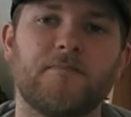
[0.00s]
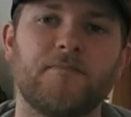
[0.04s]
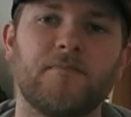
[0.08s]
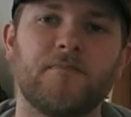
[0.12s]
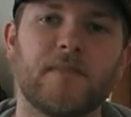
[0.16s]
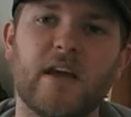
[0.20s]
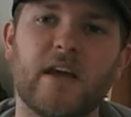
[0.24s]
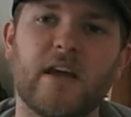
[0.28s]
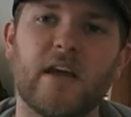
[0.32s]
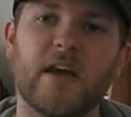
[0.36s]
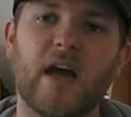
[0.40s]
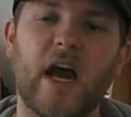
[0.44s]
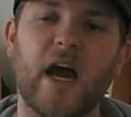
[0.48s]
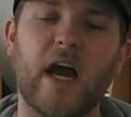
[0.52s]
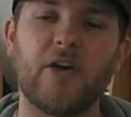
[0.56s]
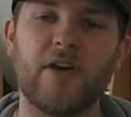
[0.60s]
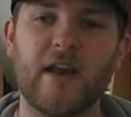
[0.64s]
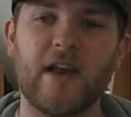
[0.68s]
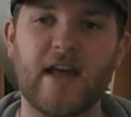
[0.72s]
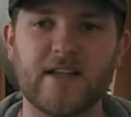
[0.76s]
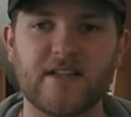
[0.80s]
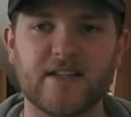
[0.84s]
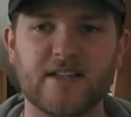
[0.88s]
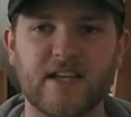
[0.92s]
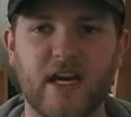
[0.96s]
The Iron
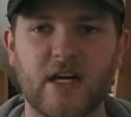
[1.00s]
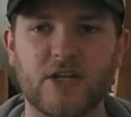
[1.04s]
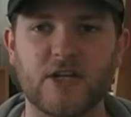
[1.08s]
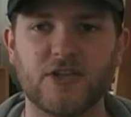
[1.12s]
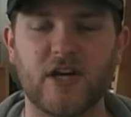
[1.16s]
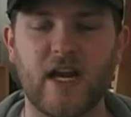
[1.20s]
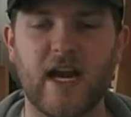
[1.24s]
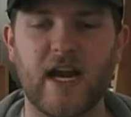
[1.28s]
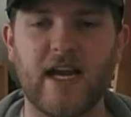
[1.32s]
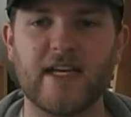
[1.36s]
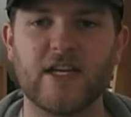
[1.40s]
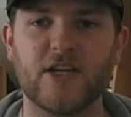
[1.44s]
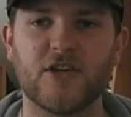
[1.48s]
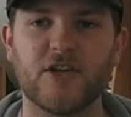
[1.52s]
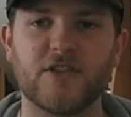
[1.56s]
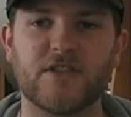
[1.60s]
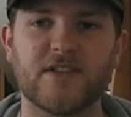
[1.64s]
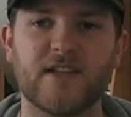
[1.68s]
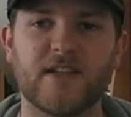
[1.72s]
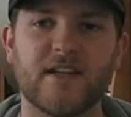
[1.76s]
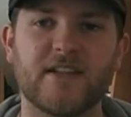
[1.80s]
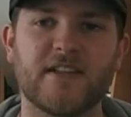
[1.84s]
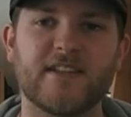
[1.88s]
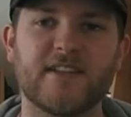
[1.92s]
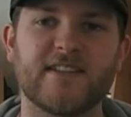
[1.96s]
Hands character Atticus
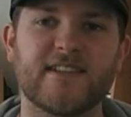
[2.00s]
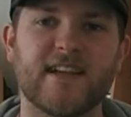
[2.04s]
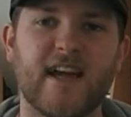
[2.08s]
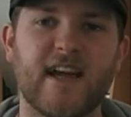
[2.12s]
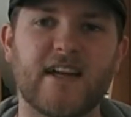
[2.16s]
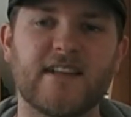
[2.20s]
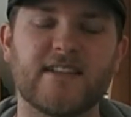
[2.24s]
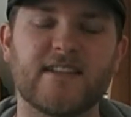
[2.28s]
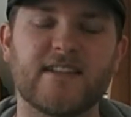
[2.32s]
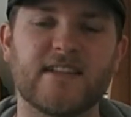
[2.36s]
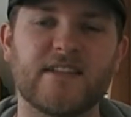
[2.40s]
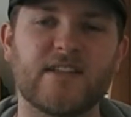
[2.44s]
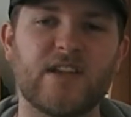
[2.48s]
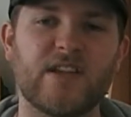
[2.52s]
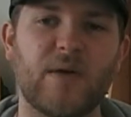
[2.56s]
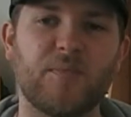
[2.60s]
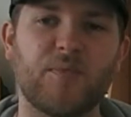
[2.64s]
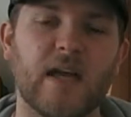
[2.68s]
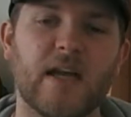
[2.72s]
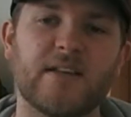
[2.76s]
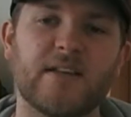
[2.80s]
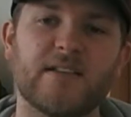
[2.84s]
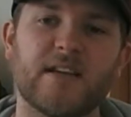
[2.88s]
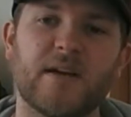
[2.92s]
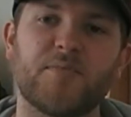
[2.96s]
then decides
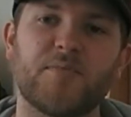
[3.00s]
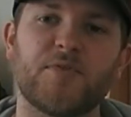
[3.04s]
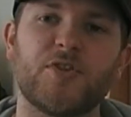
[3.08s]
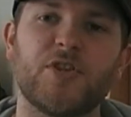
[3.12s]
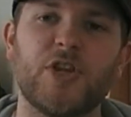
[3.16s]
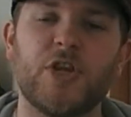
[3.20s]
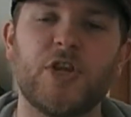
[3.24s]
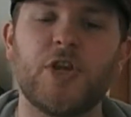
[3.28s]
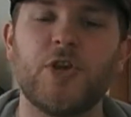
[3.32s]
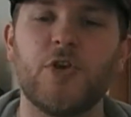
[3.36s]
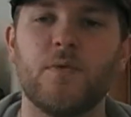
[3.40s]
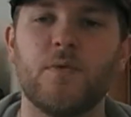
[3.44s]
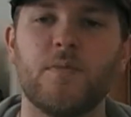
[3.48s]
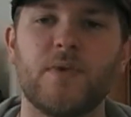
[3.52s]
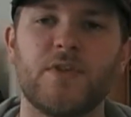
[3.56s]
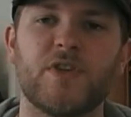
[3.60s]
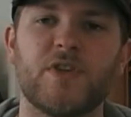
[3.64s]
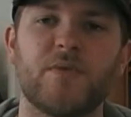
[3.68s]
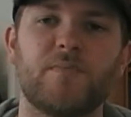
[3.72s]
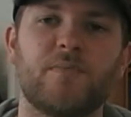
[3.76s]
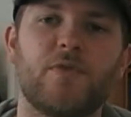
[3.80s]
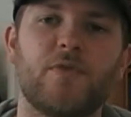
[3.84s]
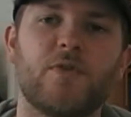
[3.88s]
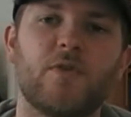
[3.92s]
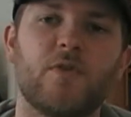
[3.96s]
it's up to the humans
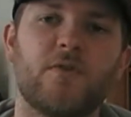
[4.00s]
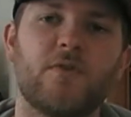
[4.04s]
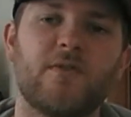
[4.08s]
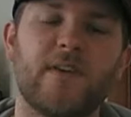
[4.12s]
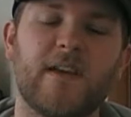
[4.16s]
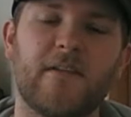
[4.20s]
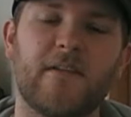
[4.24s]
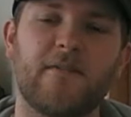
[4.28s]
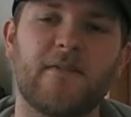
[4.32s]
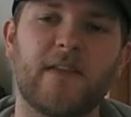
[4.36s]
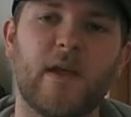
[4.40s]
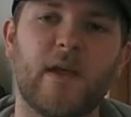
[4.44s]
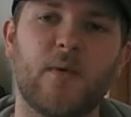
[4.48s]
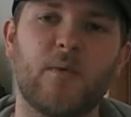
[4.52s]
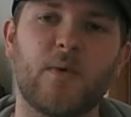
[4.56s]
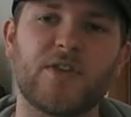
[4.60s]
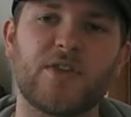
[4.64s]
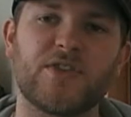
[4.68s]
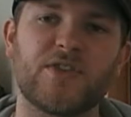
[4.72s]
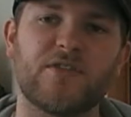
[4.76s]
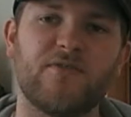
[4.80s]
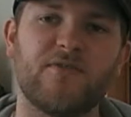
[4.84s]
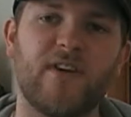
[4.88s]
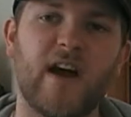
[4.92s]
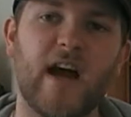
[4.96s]
to prove if they will
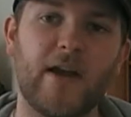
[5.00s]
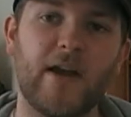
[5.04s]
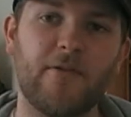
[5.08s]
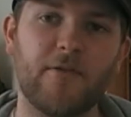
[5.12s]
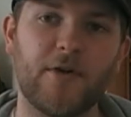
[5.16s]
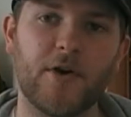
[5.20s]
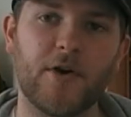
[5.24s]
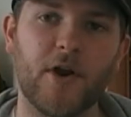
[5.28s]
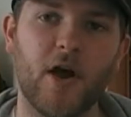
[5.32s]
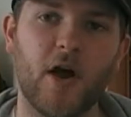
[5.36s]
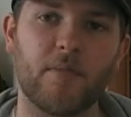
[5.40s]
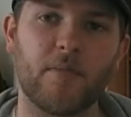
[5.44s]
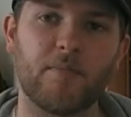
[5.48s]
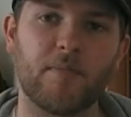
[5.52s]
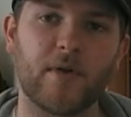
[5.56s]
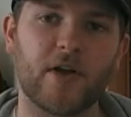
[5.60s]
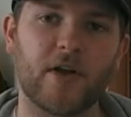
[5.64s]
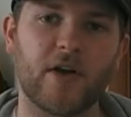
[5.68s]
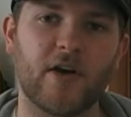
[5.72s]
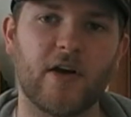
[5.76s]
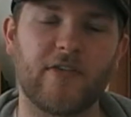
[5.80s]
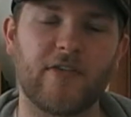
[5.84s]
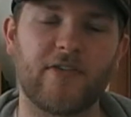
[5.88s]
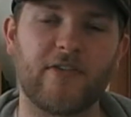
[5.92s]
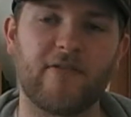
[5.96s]
survive or not
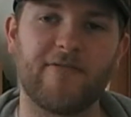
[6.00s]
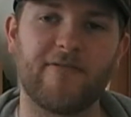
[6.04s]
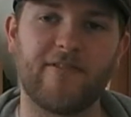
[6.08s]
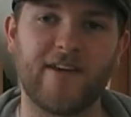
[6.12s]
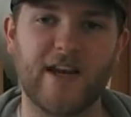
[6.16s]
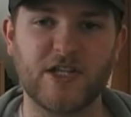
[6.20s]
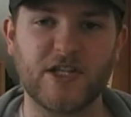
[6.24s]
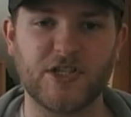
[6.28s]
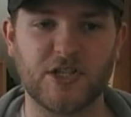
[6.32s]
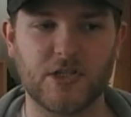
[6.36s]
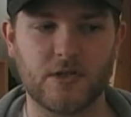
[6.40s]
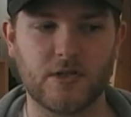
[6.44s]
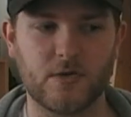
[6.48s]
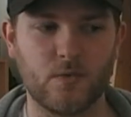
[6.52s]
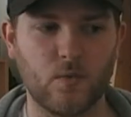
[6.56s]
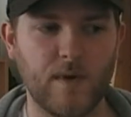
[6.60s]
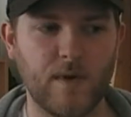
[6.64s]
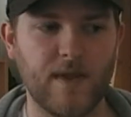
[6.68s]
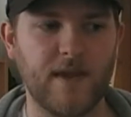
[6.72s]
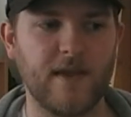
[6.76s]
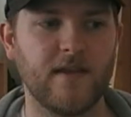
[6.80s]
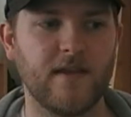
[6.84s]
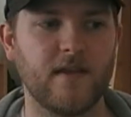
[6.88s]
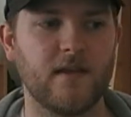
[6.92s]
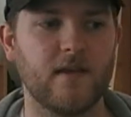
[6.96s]
because the flesh is
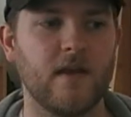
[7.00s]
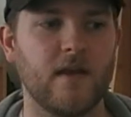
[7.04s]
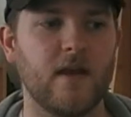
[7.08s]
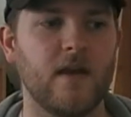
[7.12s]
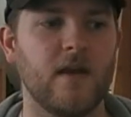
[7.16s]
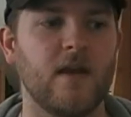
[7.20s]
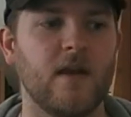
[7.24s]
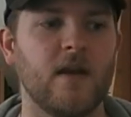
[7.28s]
weak,